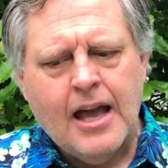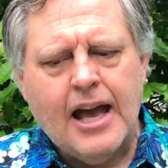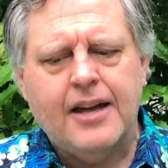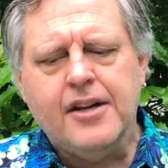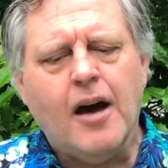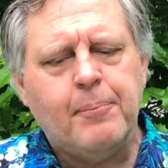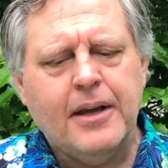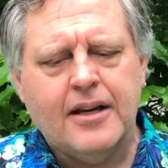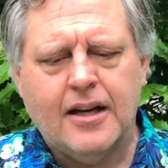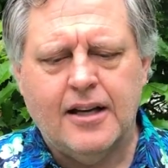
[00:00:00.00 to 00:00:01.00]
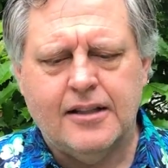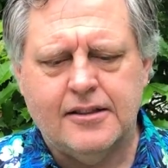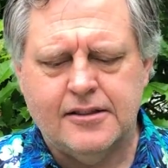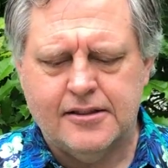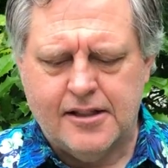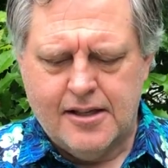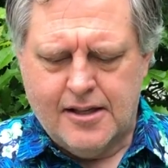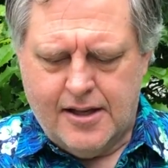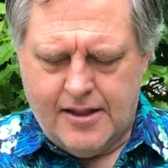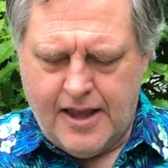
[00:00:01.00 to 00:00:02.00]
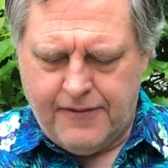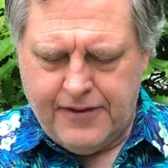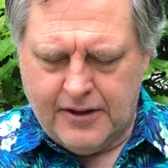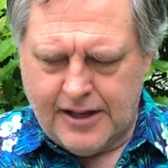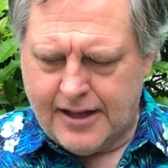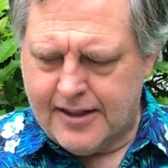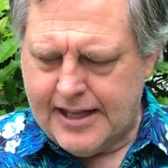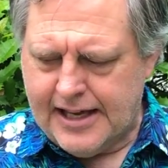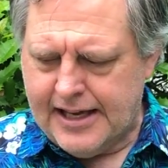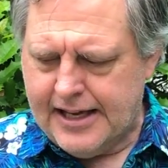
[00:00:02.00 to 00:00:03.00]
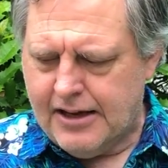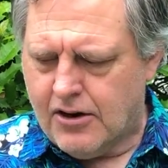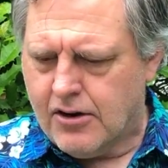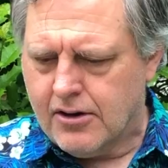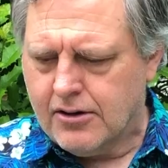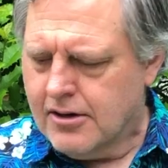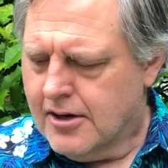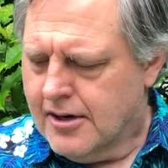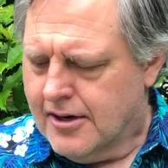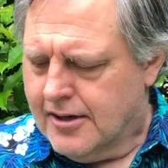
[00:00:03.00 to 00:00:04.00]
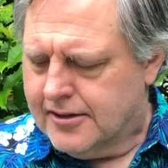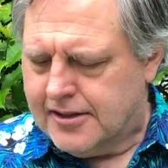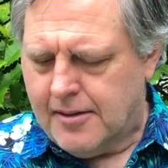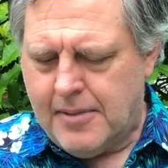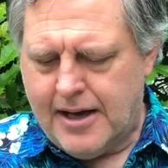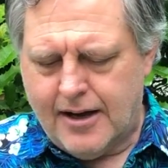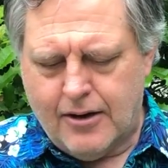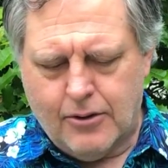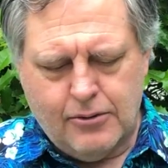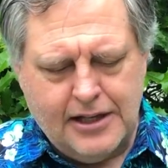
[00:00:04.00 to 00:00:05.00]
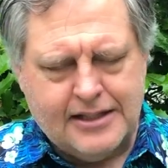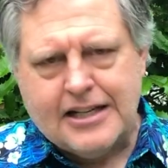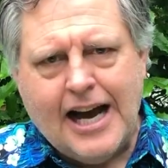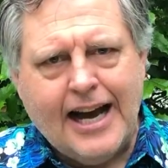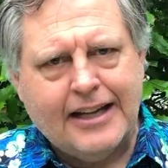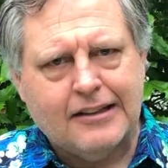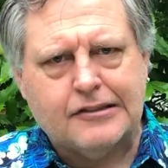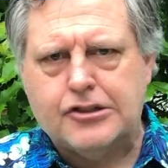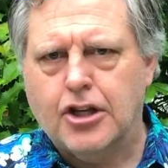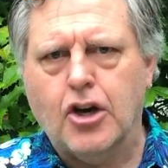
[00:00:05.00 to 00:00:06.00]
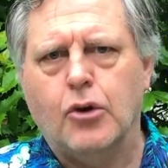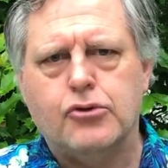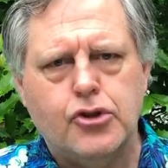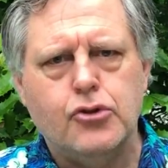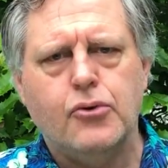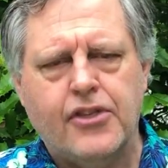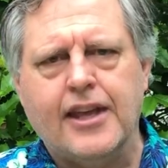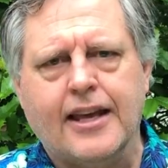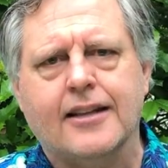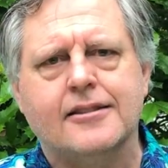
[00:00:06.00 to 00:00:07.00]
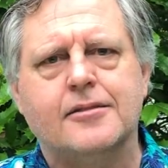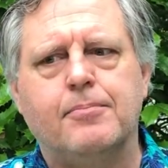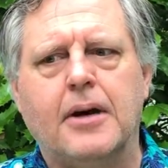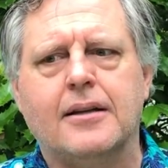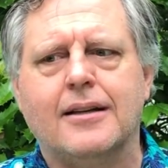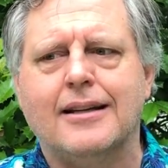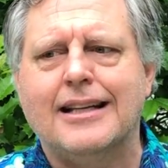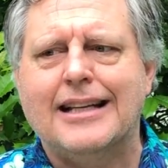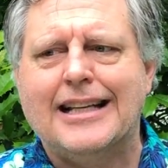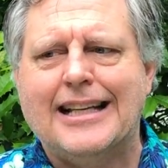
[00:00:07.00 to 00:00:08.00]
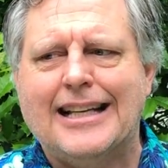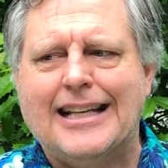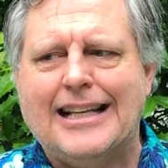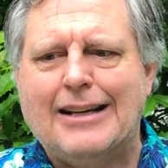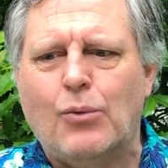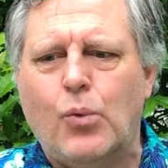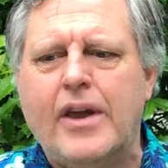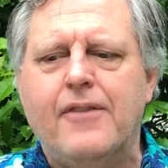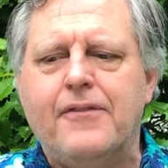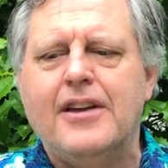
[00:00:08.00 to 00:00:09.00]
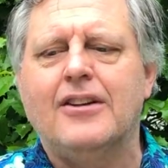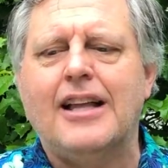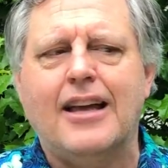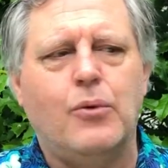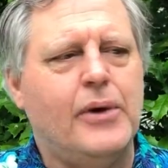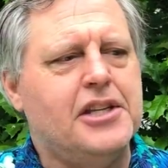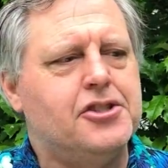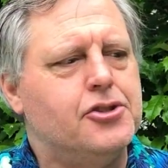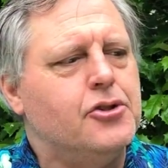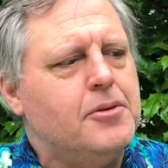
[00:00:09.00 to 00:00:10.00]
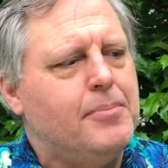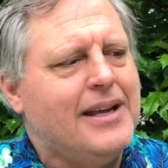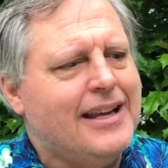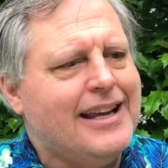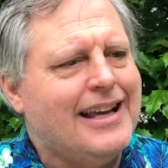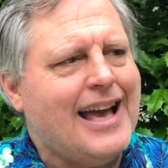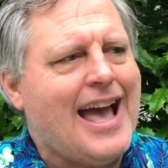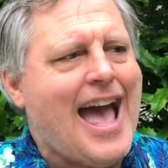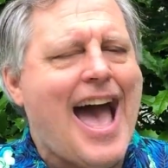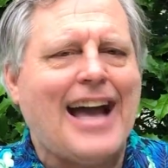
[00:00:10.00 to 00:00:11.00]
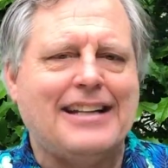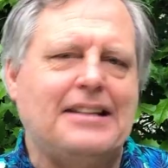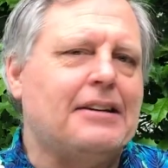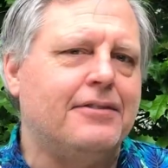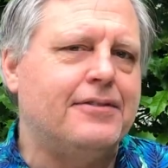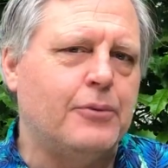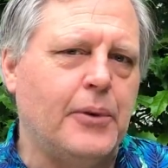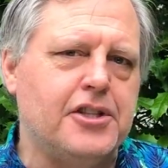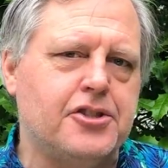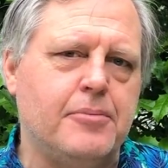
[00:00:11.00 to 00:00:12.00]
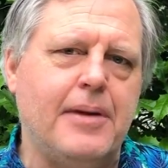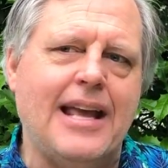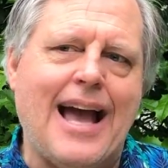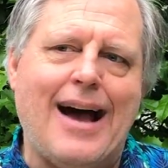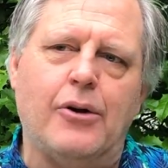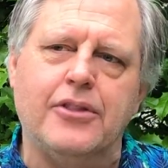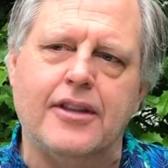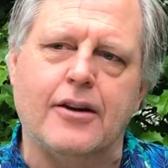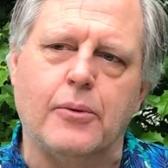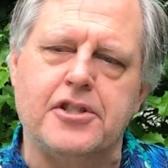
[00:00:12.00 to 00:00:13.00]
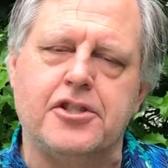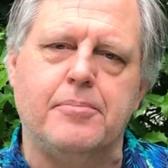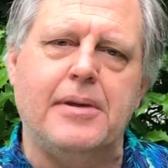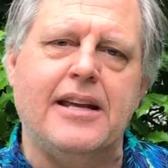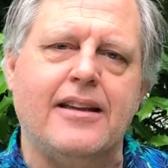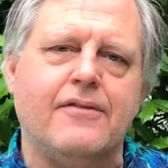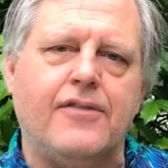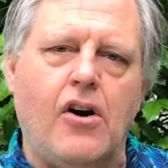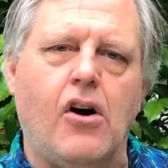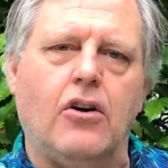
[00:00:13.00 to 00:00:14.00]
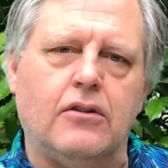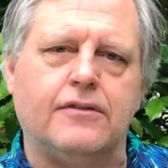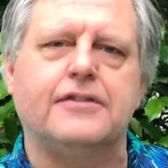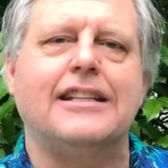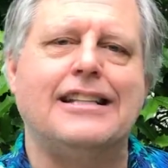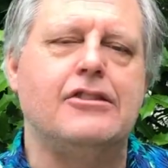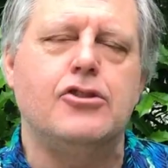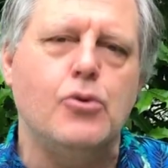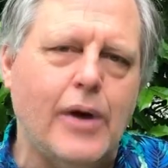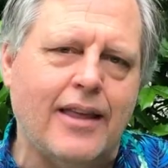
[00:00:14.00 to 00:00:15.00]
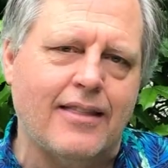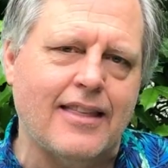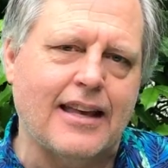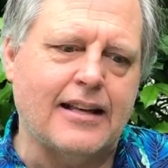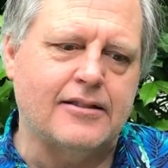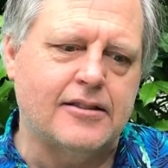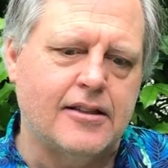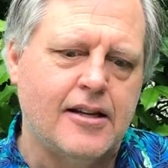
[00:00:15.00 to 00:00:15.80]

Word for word: And not because they feel like they are somehow entitled to go do things, but we feel like we should be active. We should be out there. We should be involved in doing things.